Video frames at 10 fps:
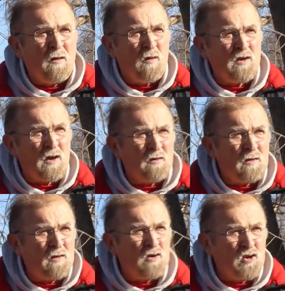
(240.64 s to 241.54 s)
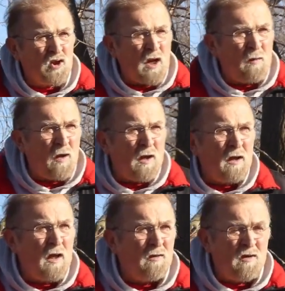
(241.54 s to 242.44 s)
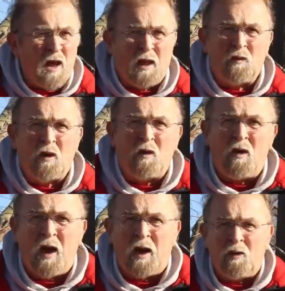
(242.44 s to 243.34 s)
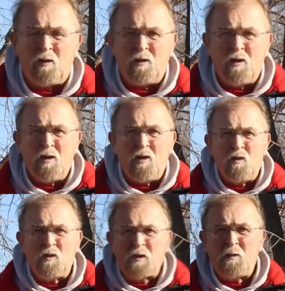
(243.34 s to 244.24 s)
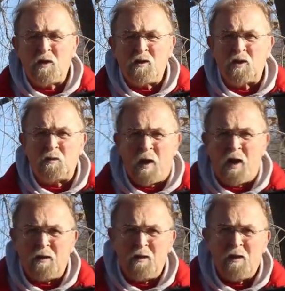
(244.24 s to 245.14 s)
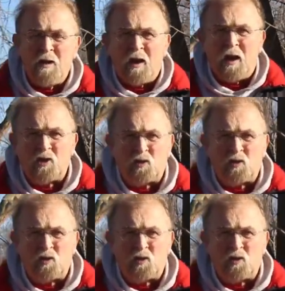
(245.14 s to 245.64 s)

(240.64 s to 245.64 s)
there was a gentleman in Delaware, Ohio, who was a businessman, a